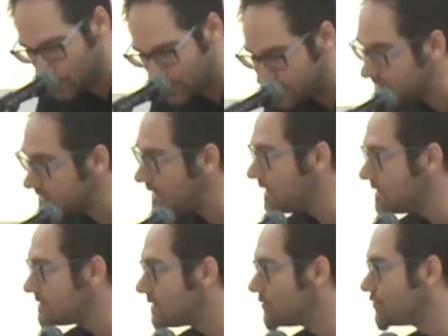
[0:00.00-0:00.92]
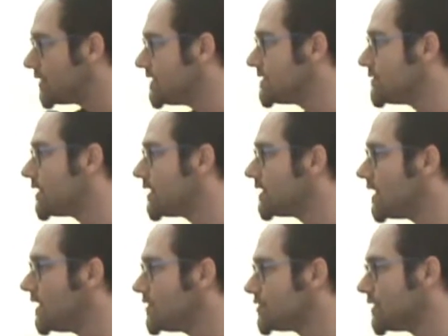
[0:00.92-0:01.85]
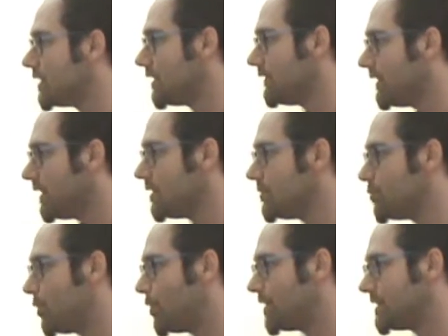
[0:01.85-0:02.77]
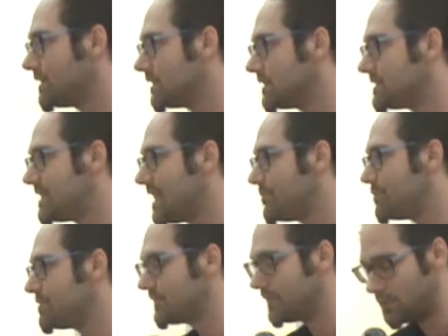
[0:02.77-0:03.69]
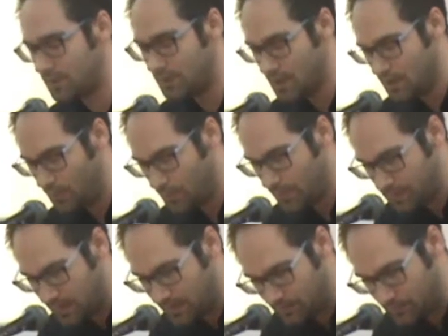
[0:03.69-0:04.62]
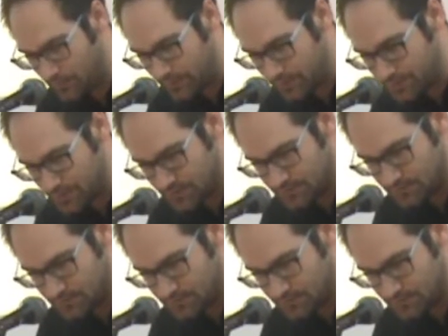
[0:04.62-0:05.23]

with a slight socialist orientation and very important steps for women liberation